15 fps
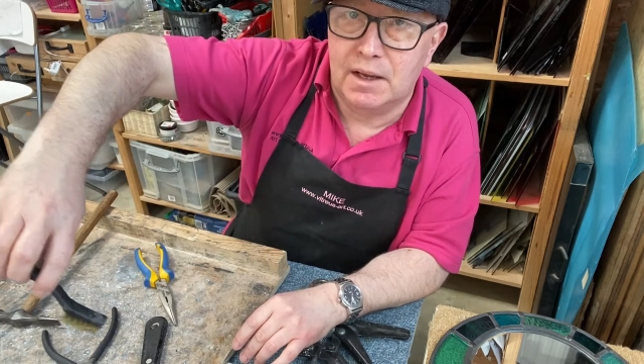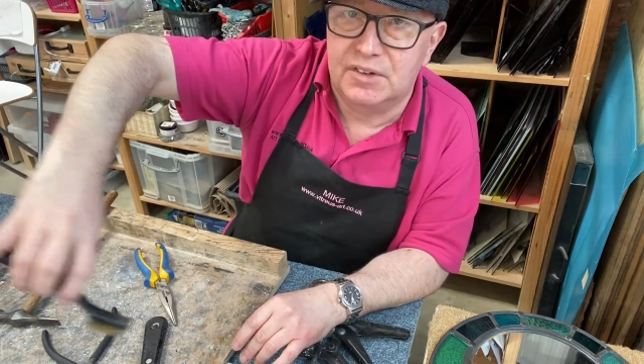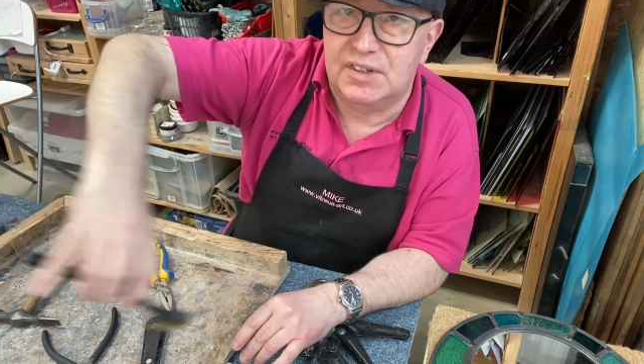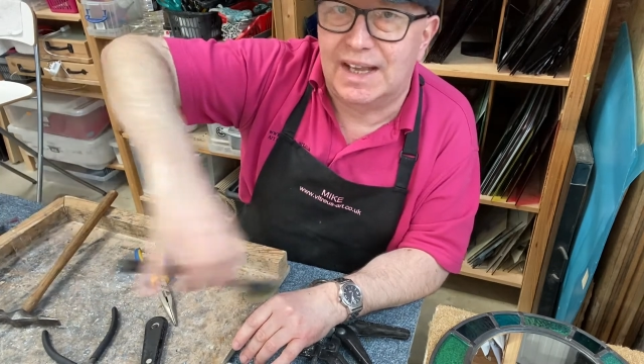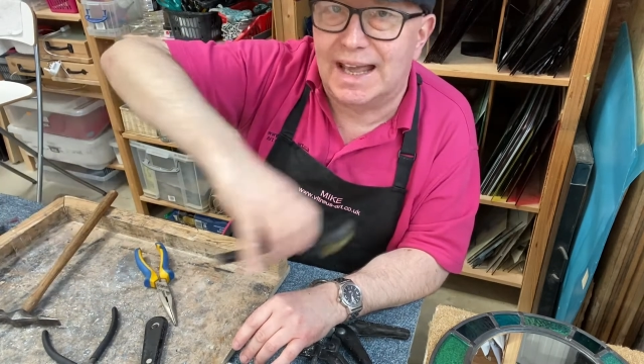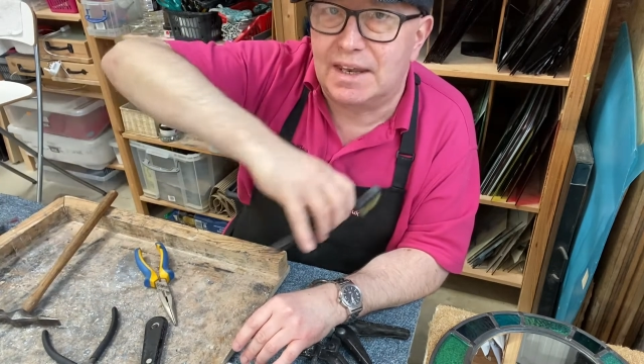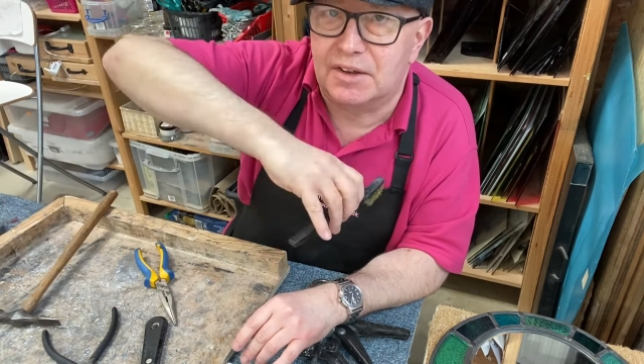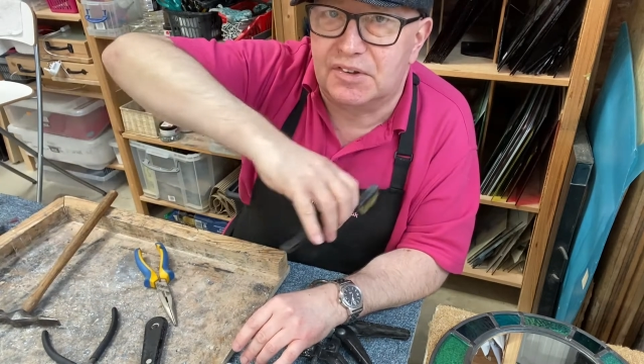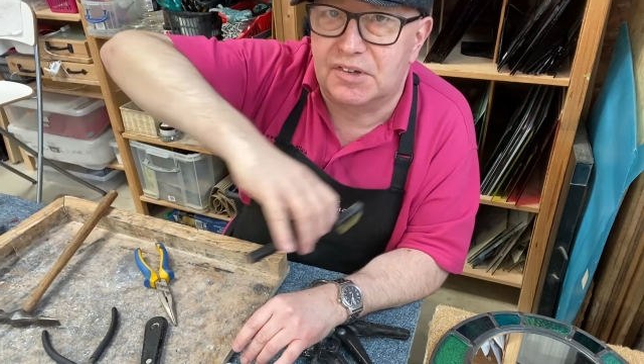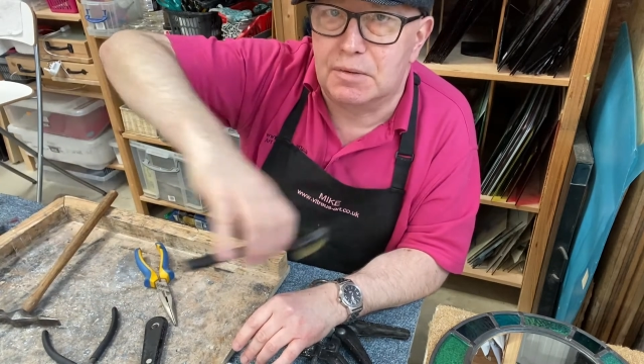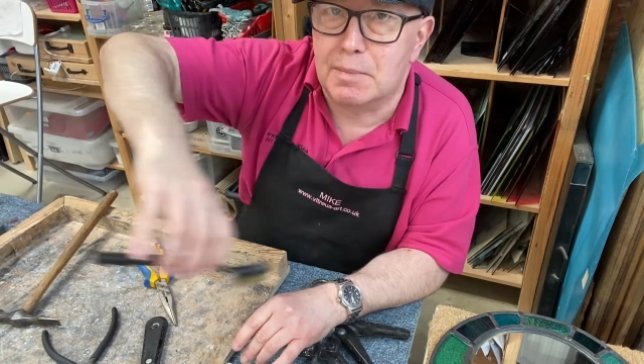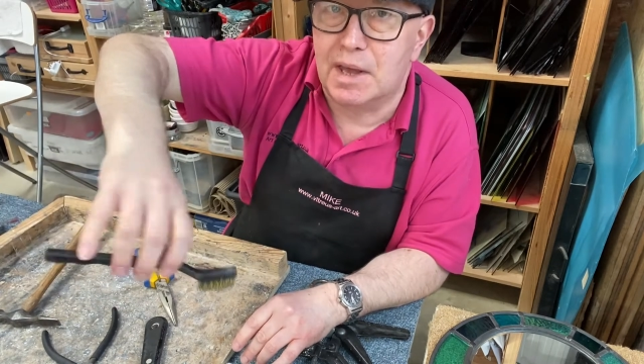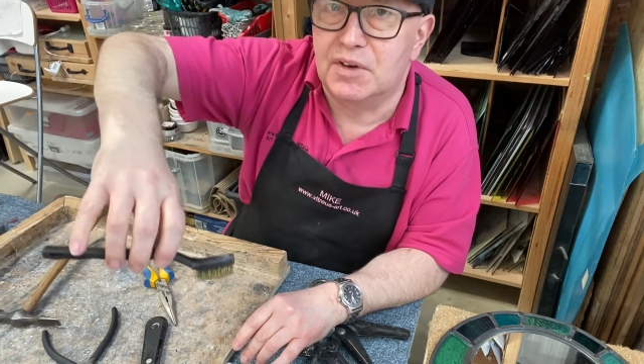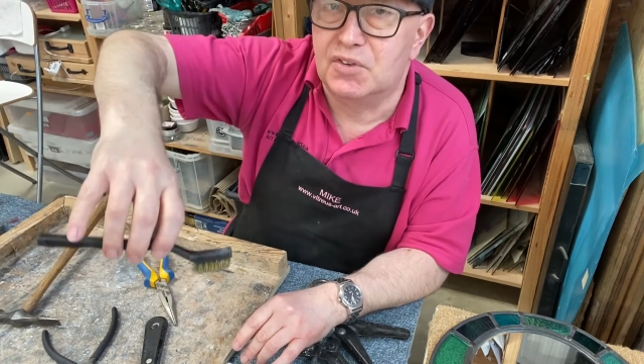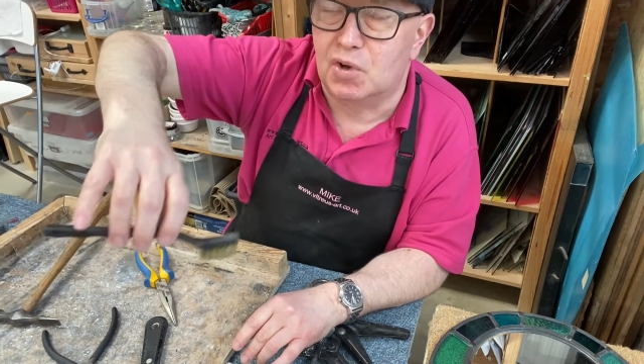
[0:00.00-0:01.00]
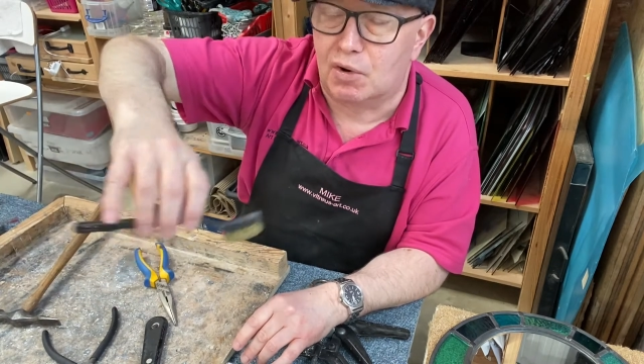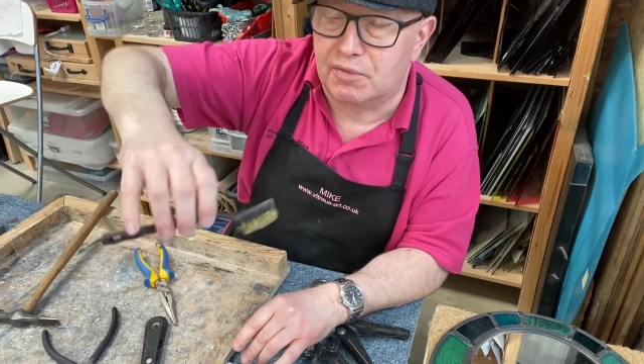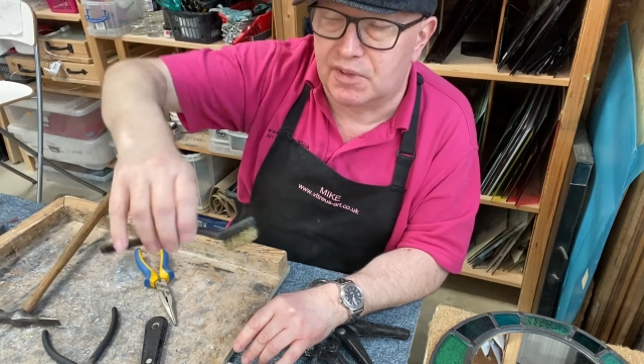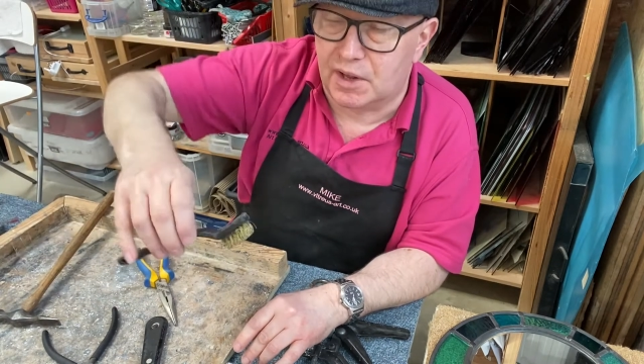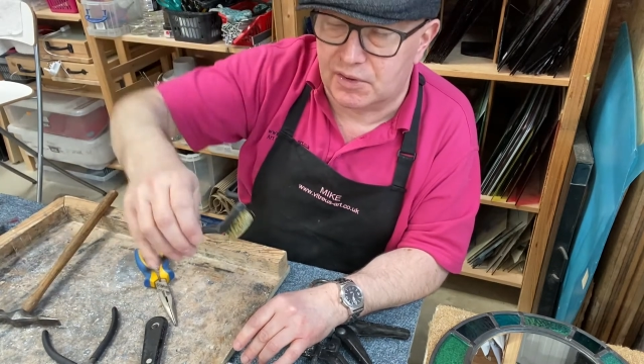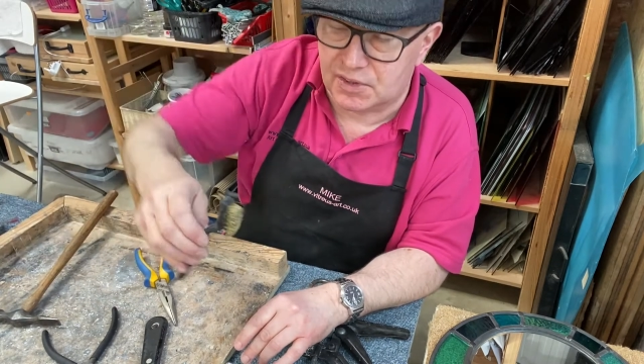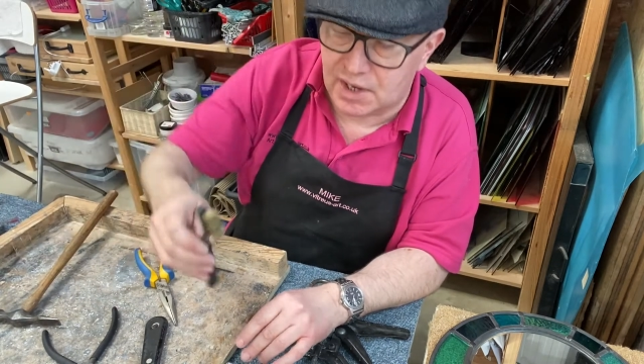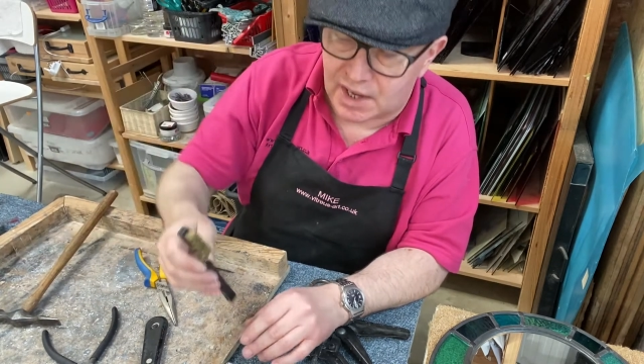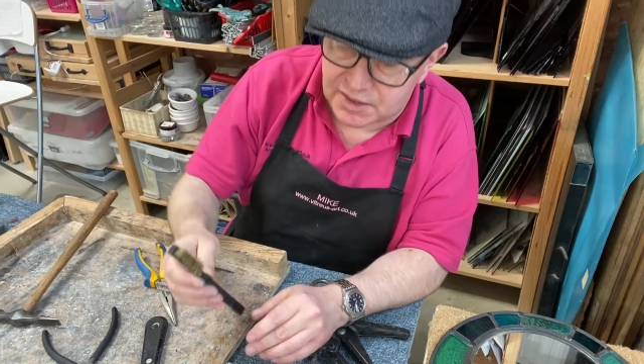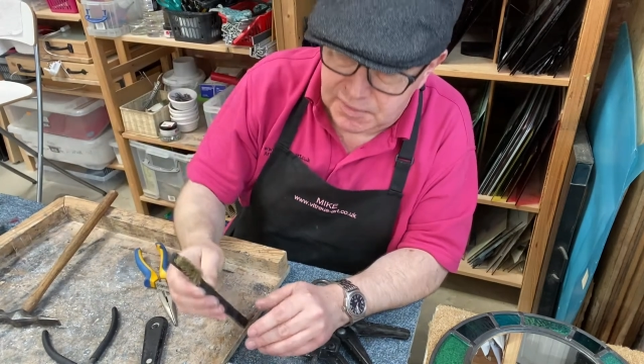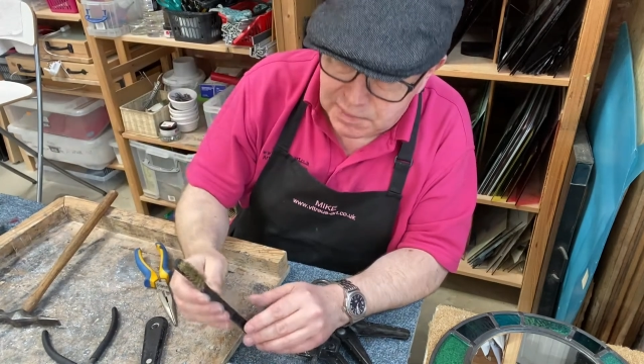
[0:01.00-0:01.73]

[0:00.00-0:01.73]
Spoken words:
to get the cement off those leads,